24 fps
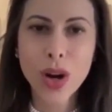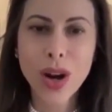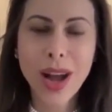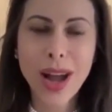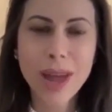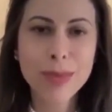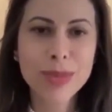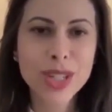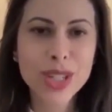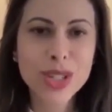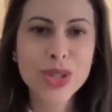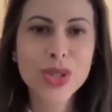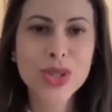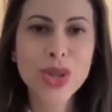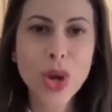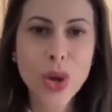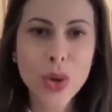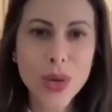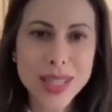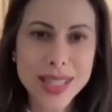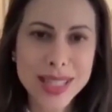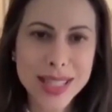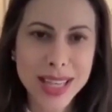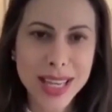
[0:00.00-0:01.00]
I'm just
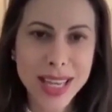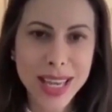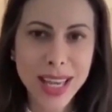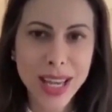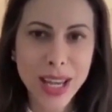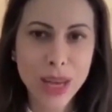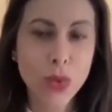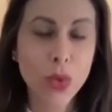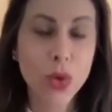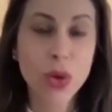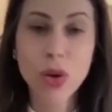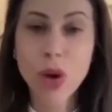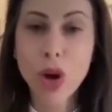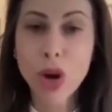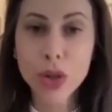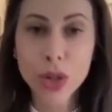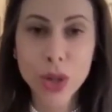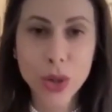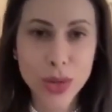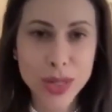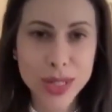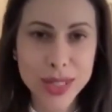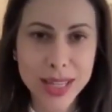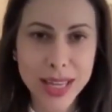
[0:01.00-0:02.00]
noticing, and we're all
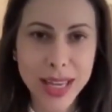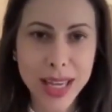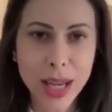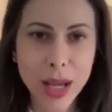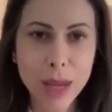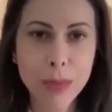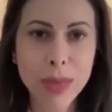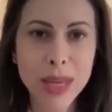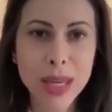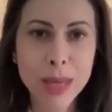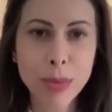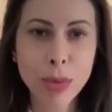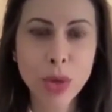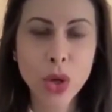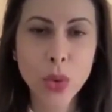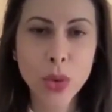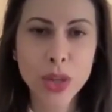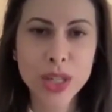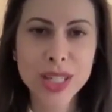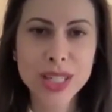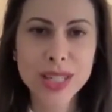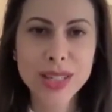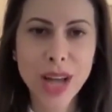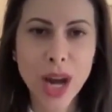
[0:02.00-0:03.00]
noticing, people who are
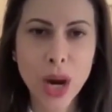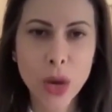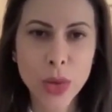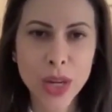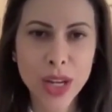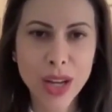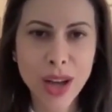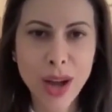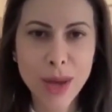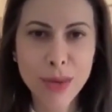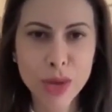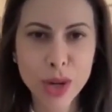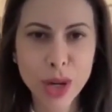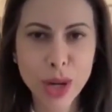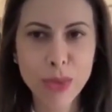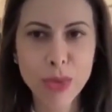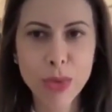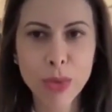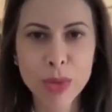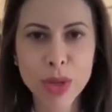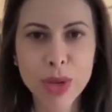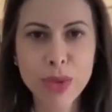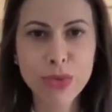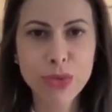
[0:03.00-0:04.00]
just not recovering
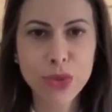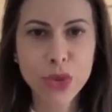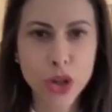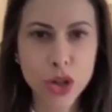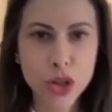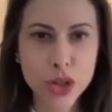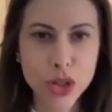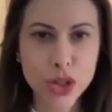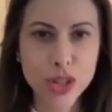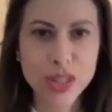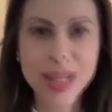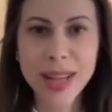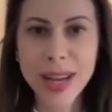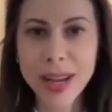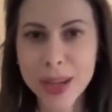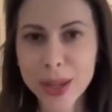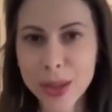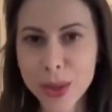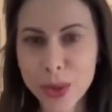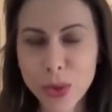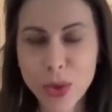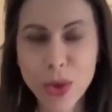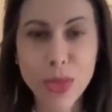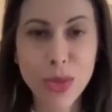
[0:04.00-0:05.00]
from their first or
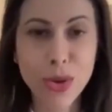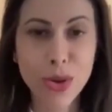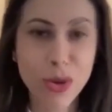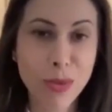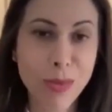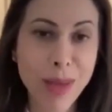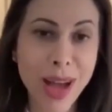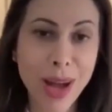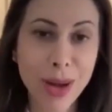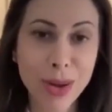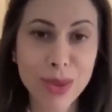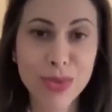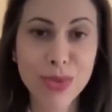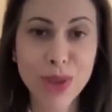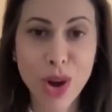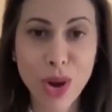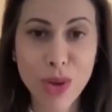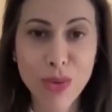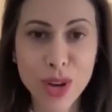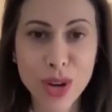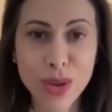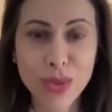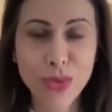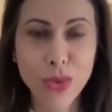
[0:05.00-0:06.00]
second or third bout of
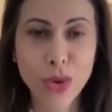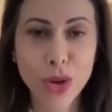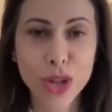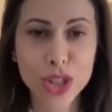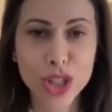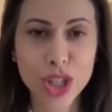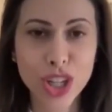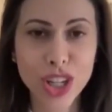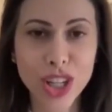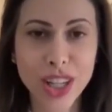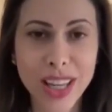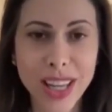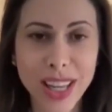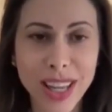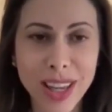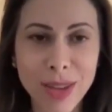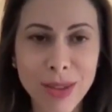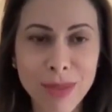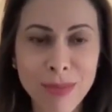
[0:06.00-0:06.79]
COVID, unfortunately.